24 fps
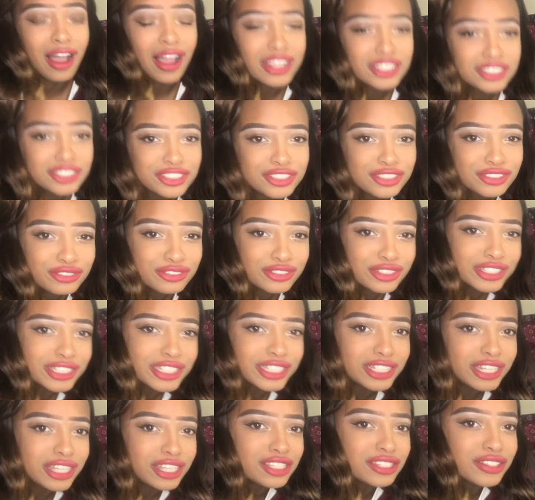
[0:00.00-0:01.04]
I just
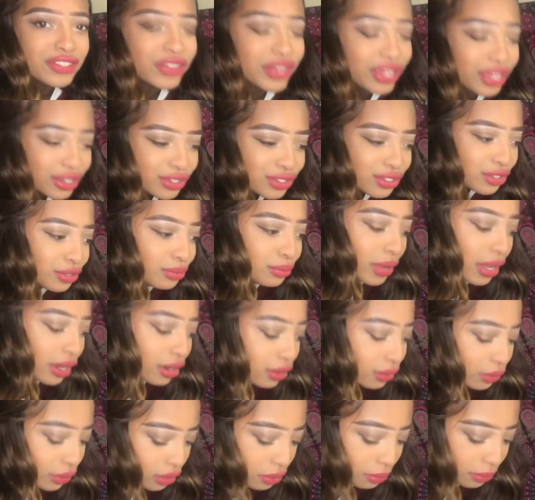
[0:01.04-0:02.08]
really need to like do
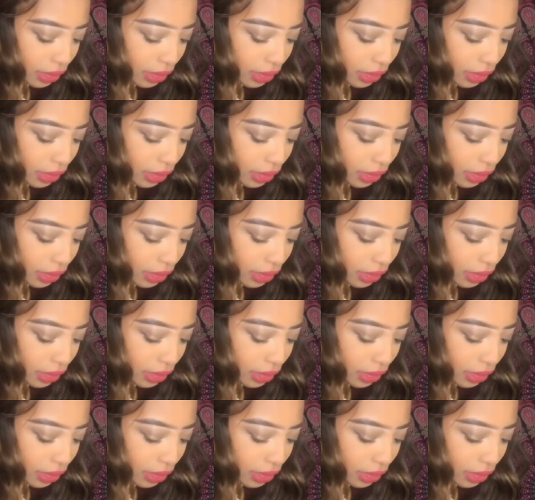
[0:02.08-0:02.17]
better with